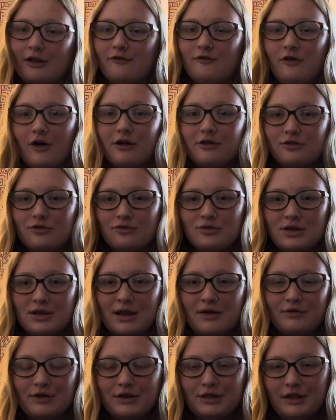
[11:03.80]
fossils and
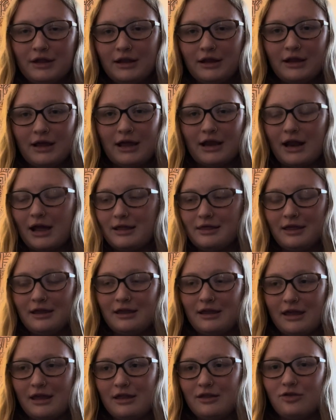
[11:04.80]
everything, and I
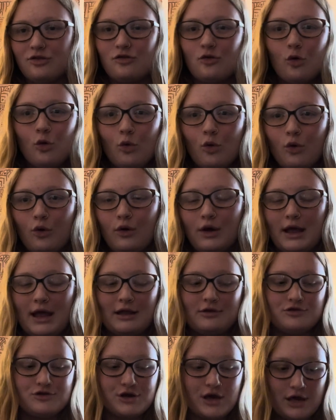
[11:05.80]
think it's cool,
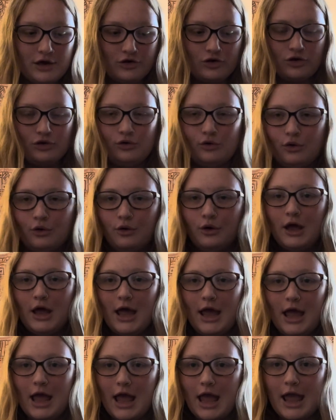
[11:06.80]
educational,
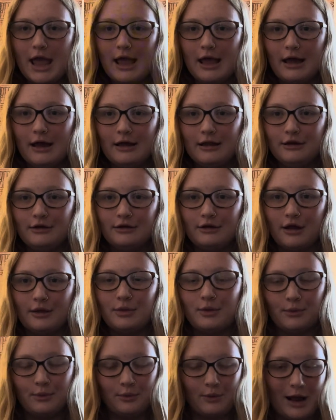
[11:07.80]
and
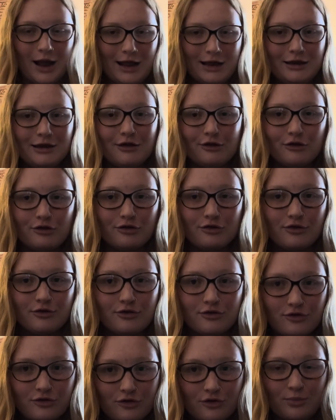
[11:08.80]
the ride is
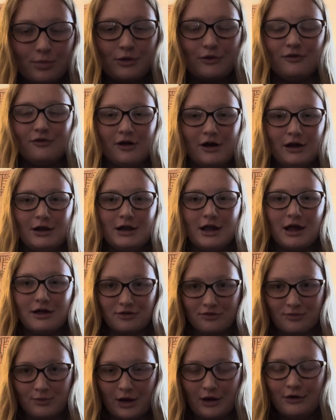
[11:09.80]
super fun
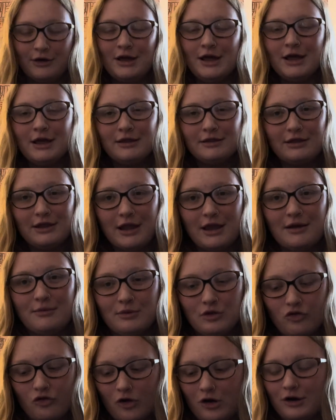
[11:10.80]
as well. The
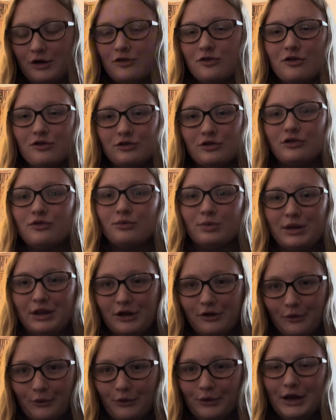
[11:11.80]
animatronics are just really
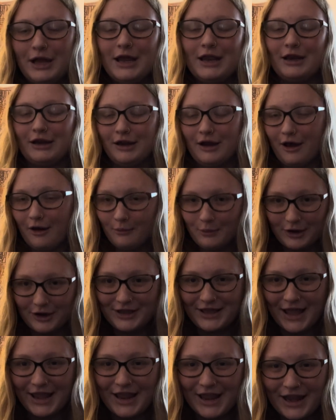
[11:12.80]
old and not
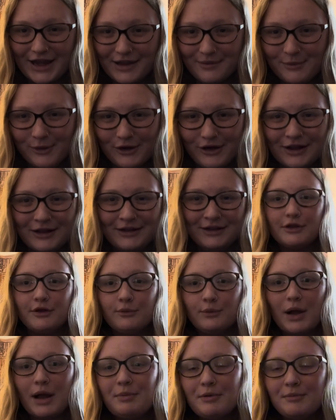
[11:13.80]
working anymore. To
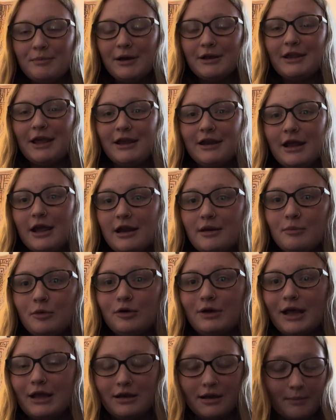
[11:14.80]
wrap up my day in Animal
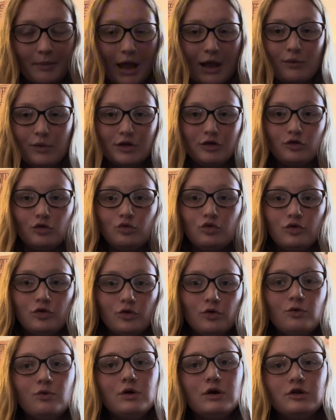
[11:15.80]
Kingdom, I went to
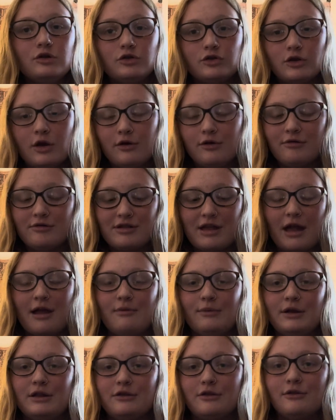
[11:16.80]
2 shows. I
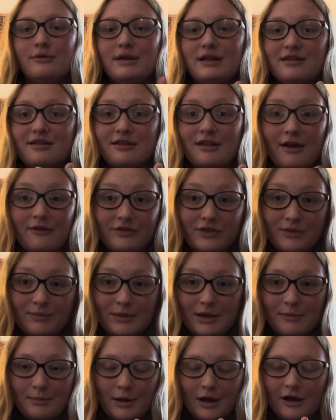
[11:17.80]
went to It's Tough to Be
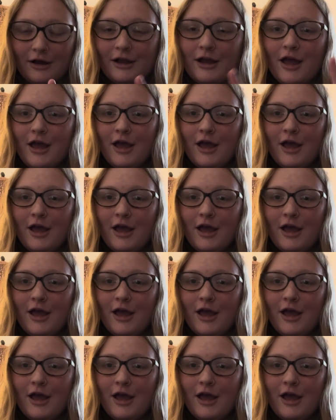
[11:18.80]
a Bug.